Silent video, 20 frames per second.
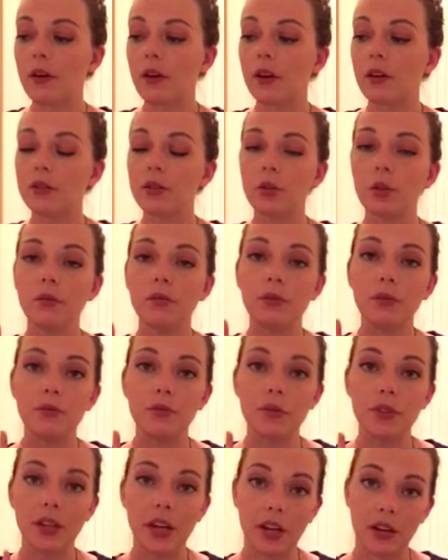also, if you
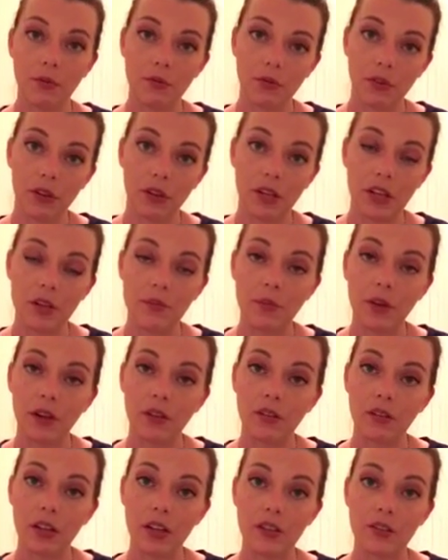sign up for our
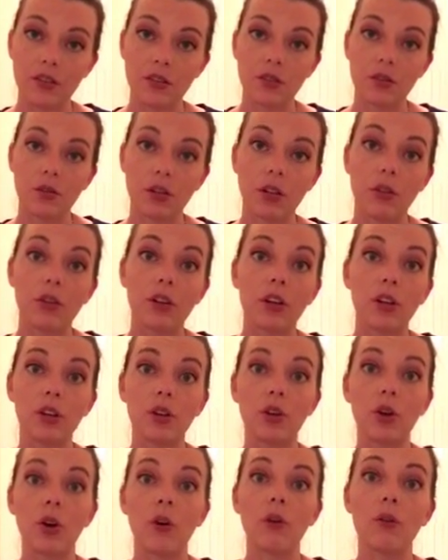email list, you'll get a
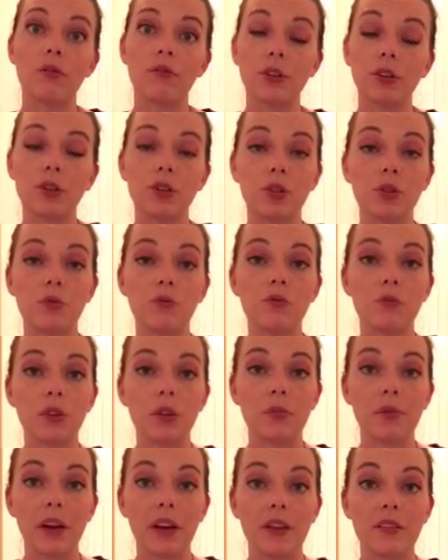code for 2
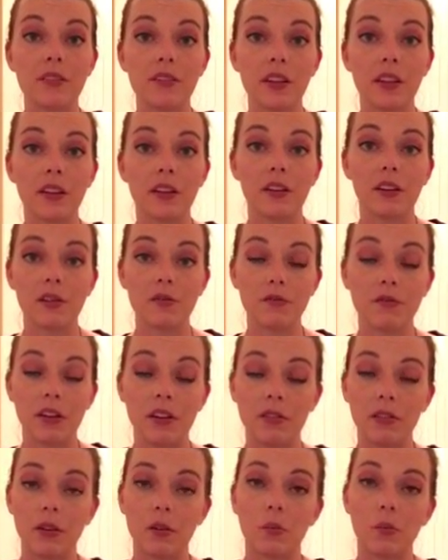free pens, and they're our
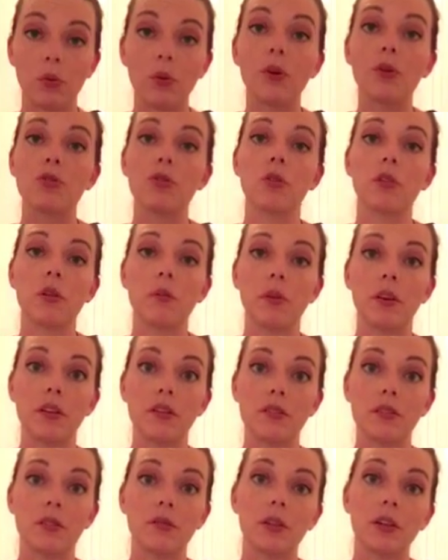favorite bullet journaling
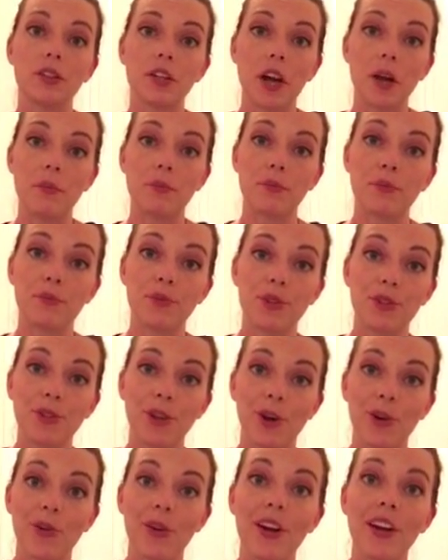pens of all time.
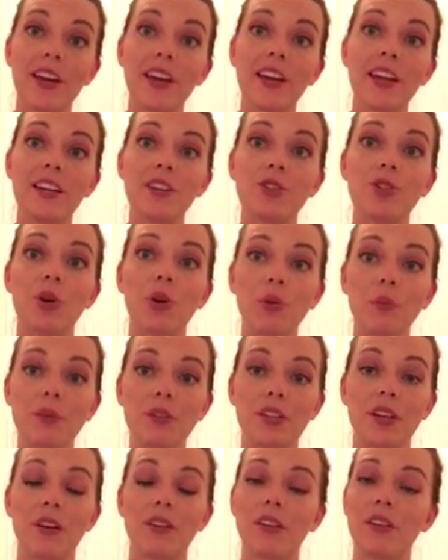So don't
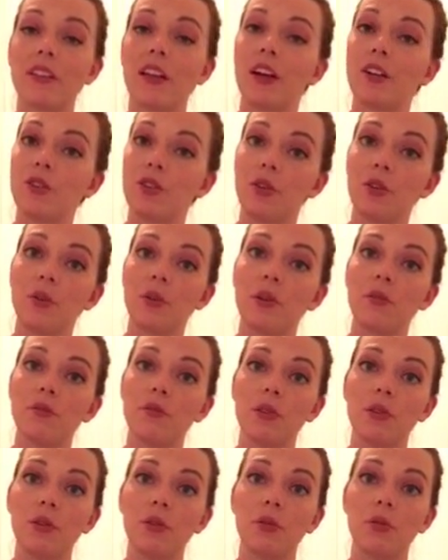miss out on that too
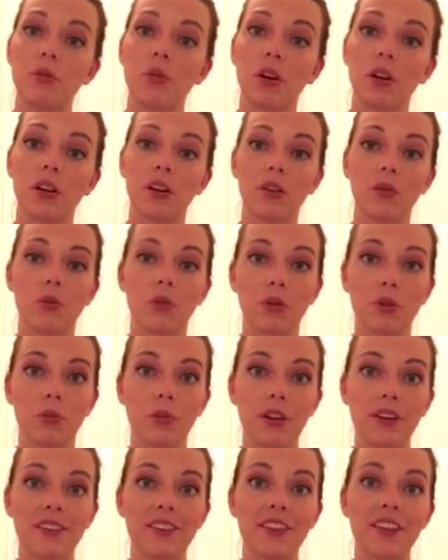if you are going to order
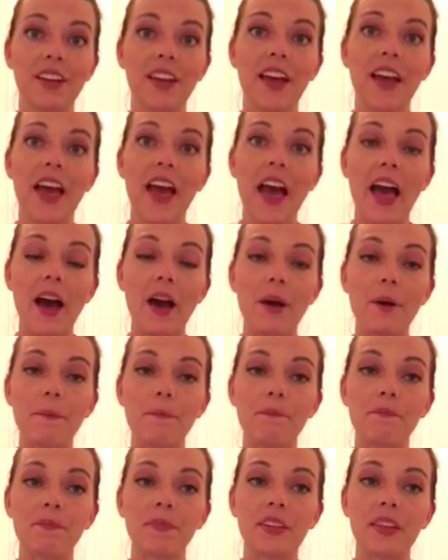one.
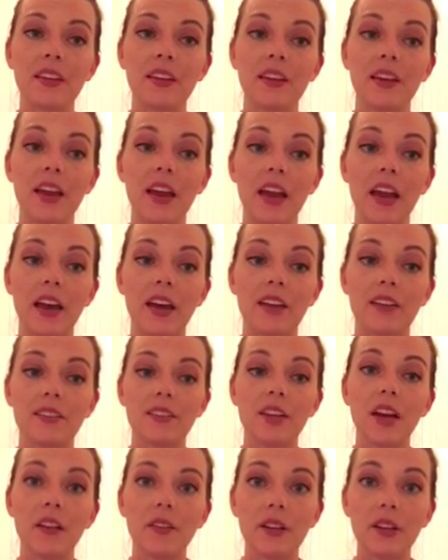And
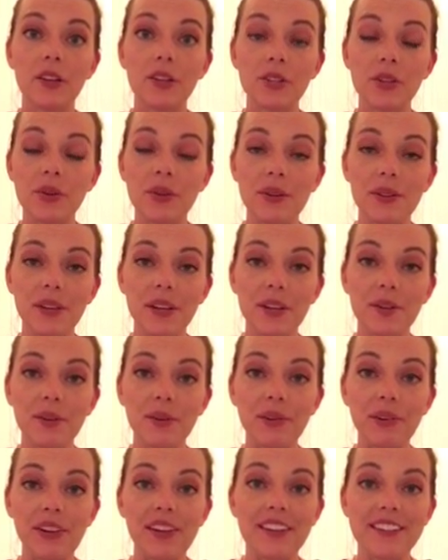yeah, let us know what you think.
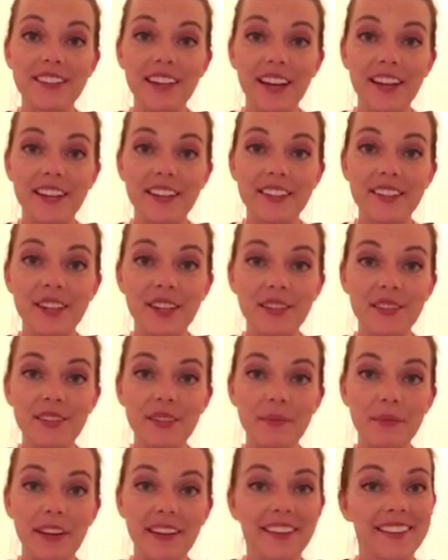We're really excited to hear
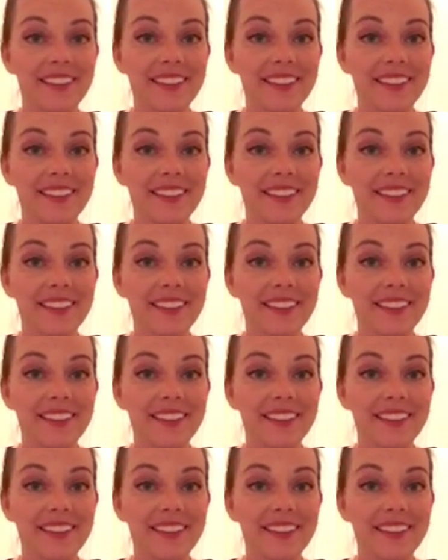from you.